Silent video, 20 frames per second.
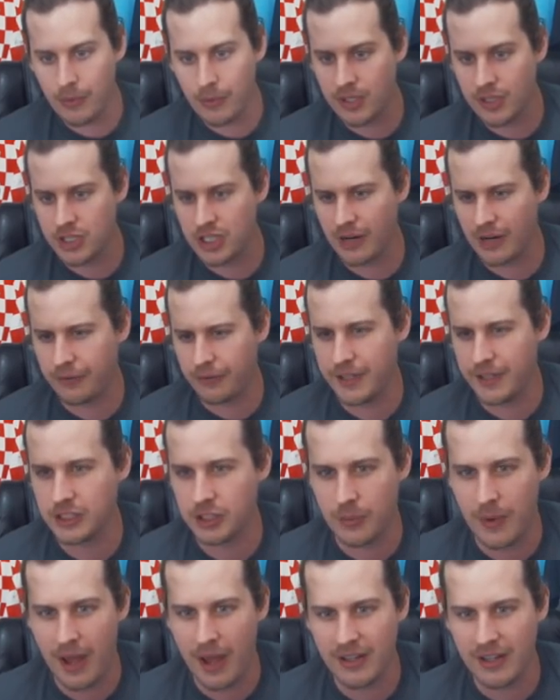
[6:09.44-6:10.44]
maybe we can shuffle
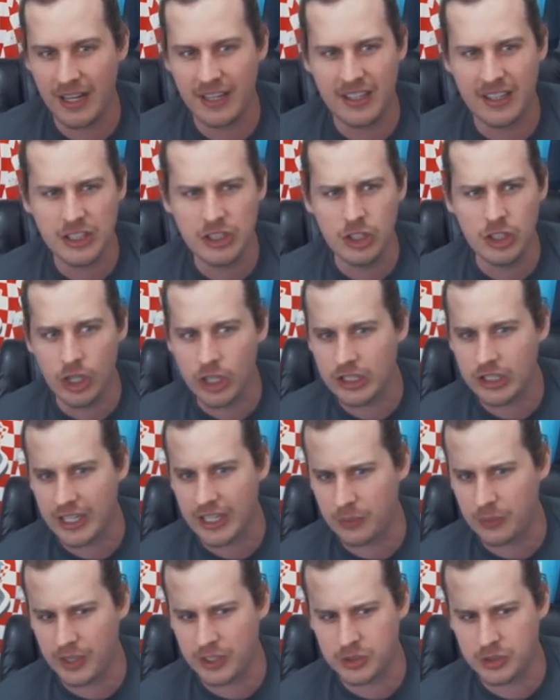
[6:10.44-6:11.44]
things around. It doesn't look
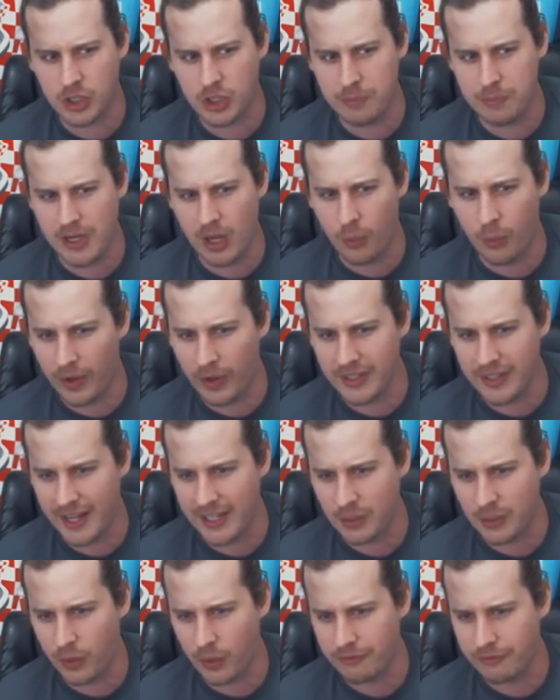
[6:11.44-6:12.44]
like this could be a
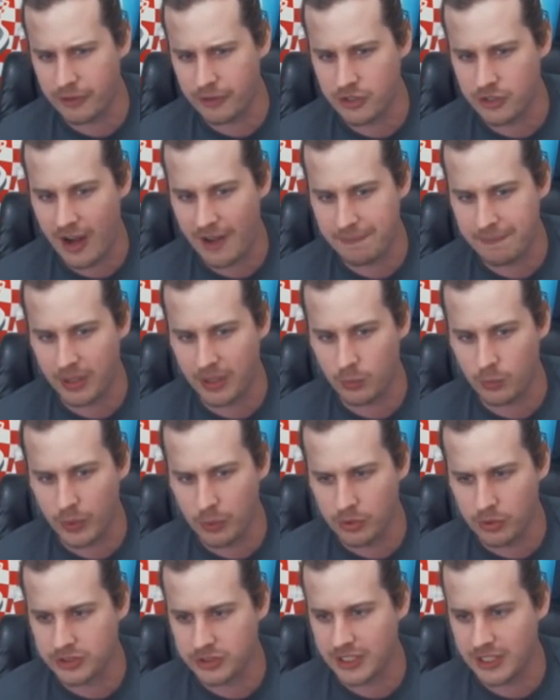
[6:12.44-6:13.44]
191 FUT draft, but
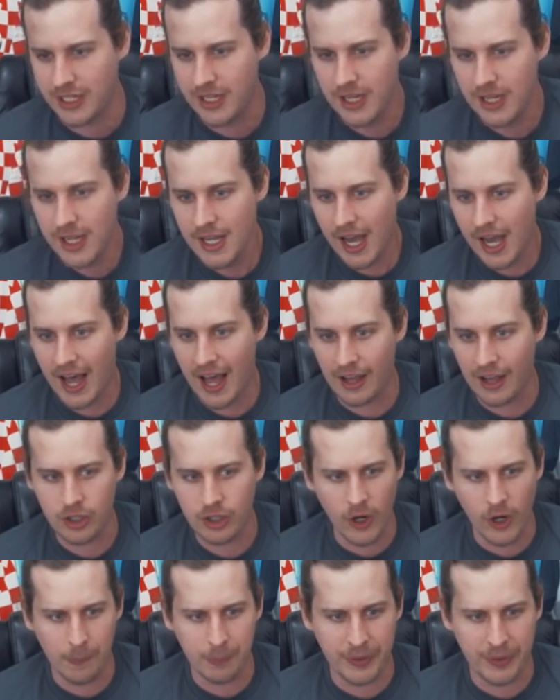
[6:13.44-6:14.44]
we will see. Uh,
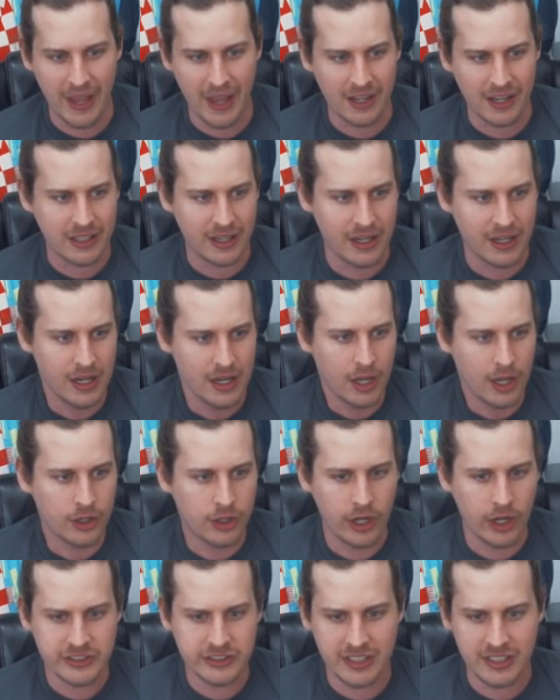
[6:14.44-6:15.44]
Konoplyanka,
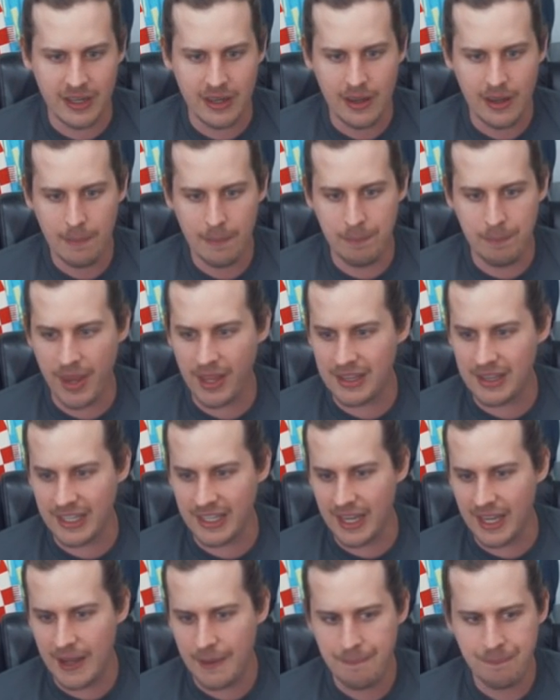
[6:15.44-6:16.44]
Götze,
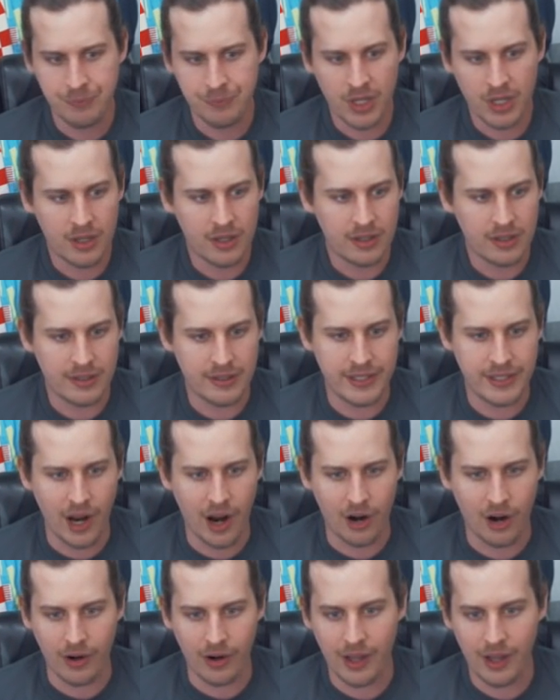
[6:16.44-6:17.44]
Biglia,
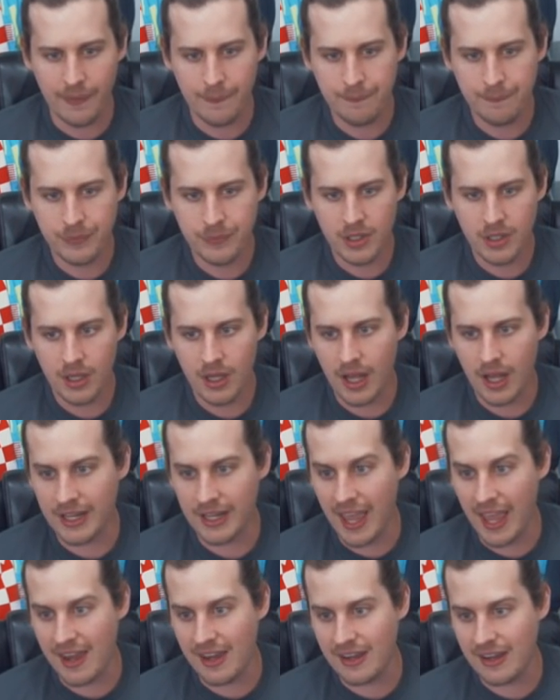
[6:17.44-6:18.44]
Diarra.
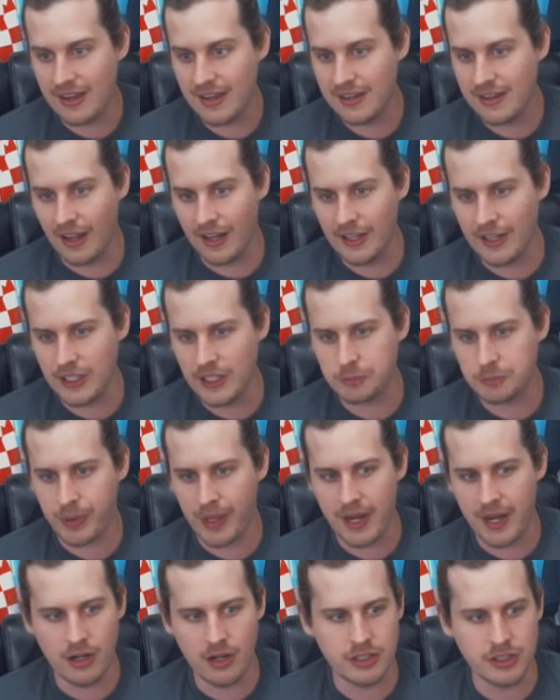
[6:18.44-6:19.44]
Again, none of these
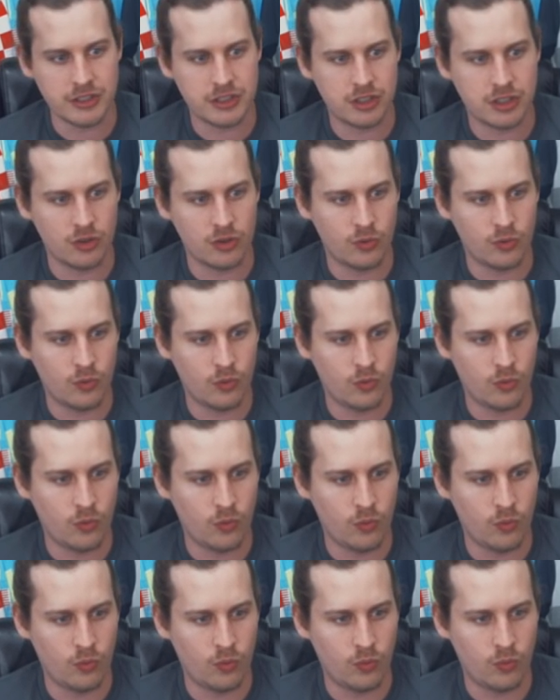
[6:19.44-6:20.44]
players
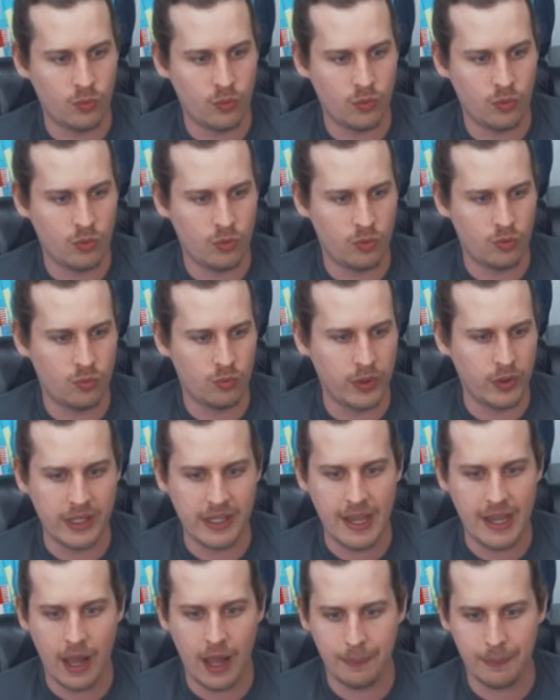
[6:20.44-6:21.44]

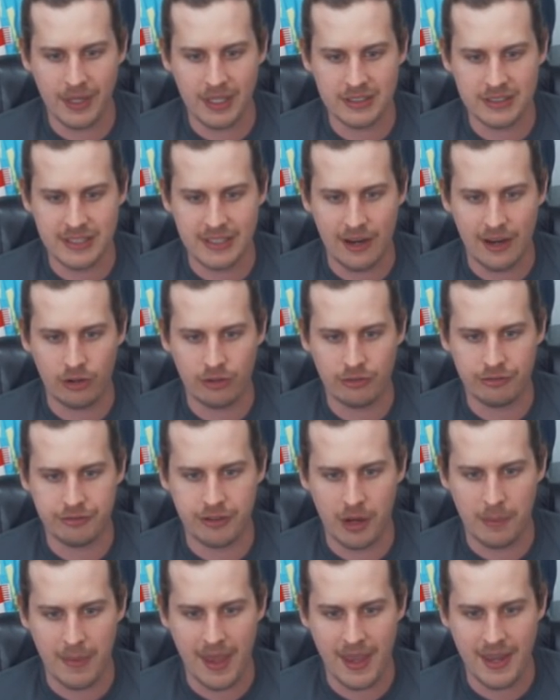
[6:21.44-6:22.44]
really helping us out
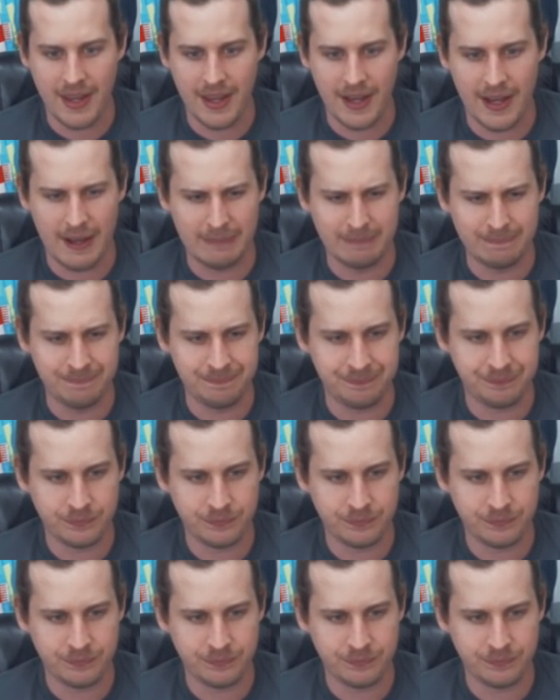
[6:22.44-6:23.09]
from a um,